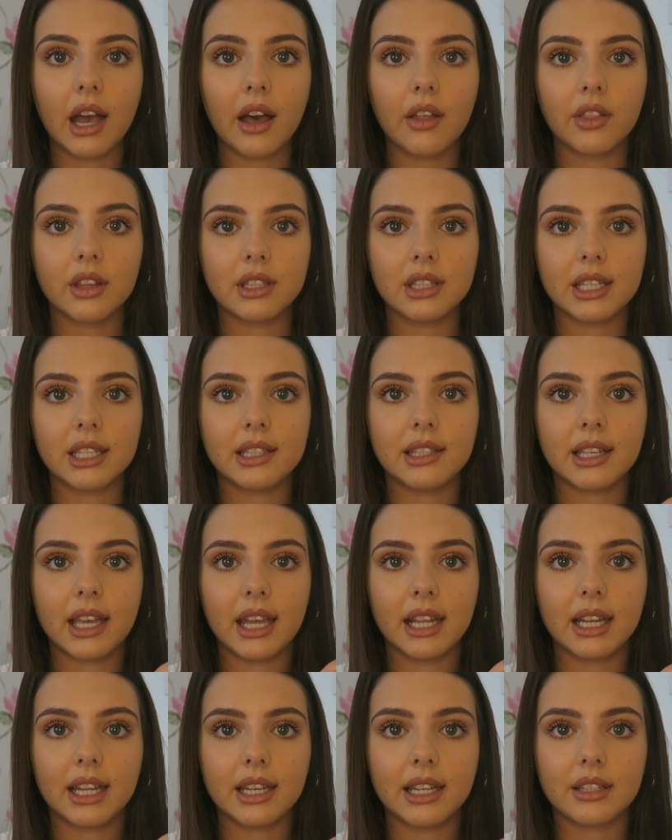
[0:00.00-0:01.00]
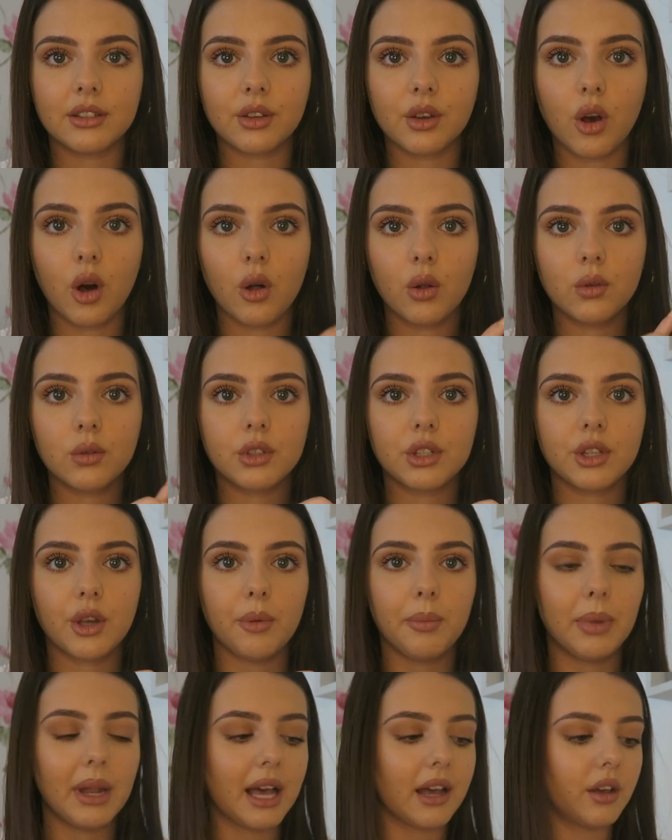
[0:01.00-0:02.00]
And the detailing is gold,
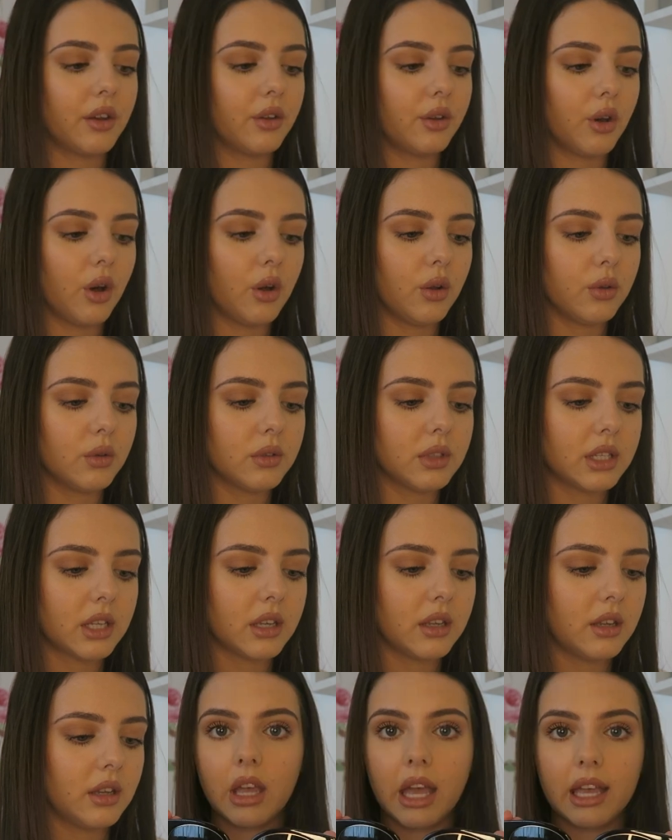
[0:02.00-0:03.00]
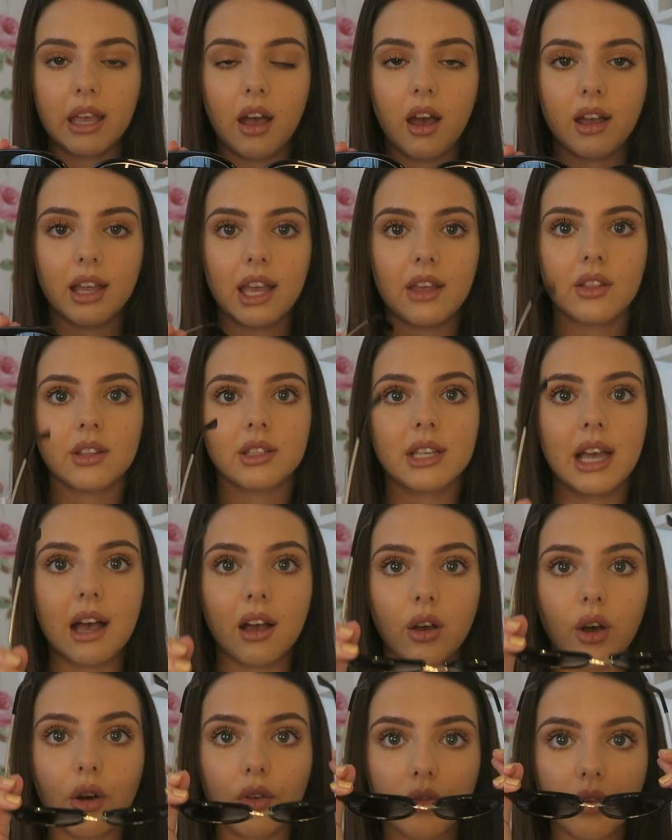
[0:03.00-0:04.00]
so black and gold. I can't get the
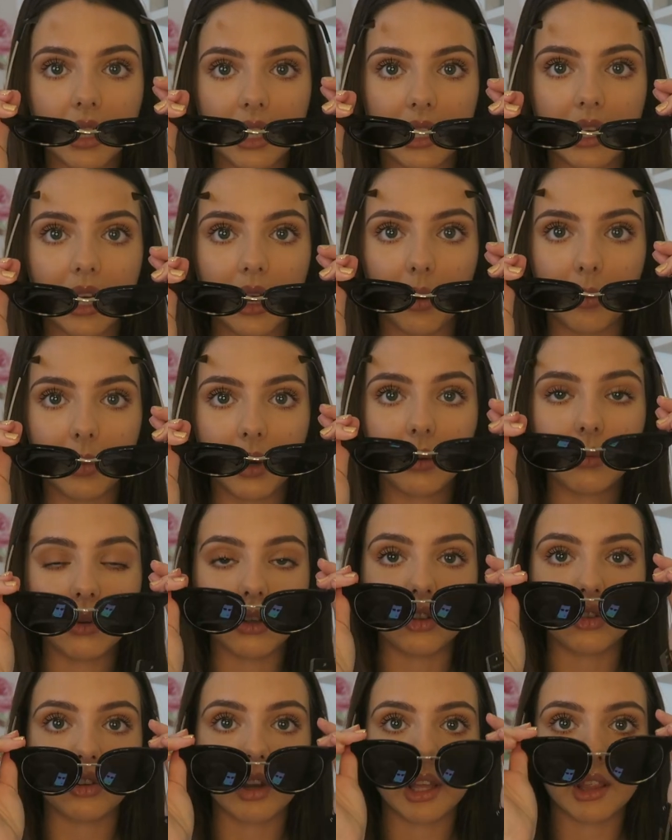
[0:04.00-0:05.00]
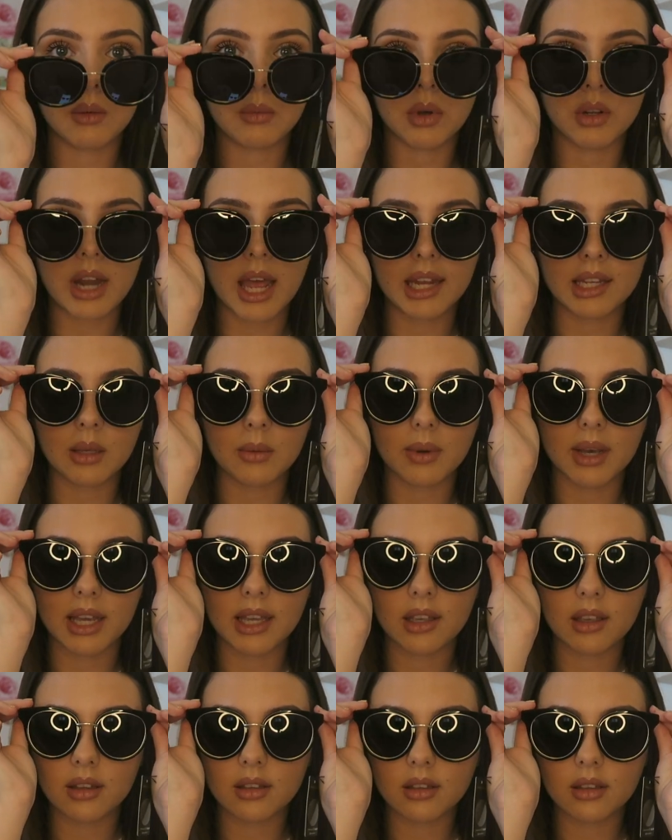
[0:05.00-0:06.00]
tag off right now, but I'm going to try them on
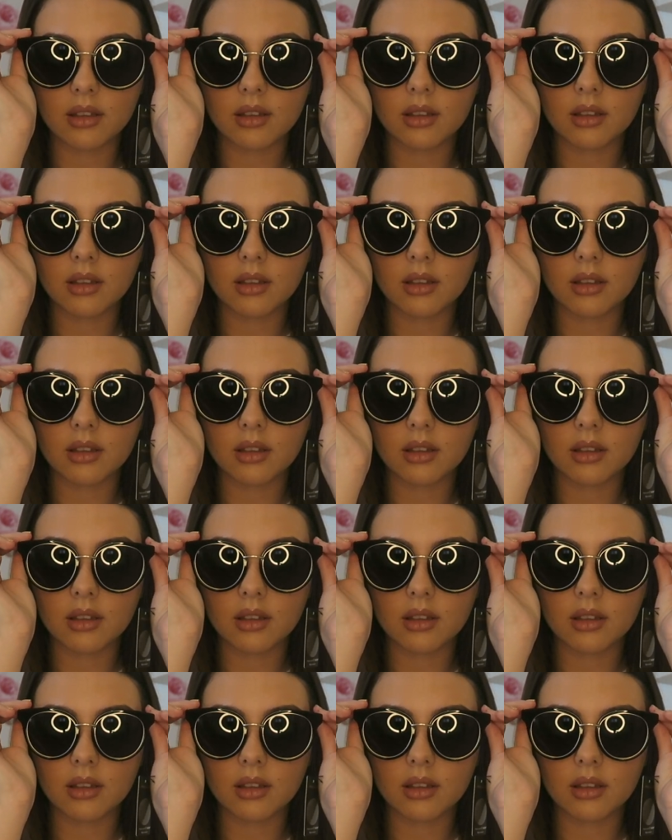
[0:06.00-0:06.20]
anyway.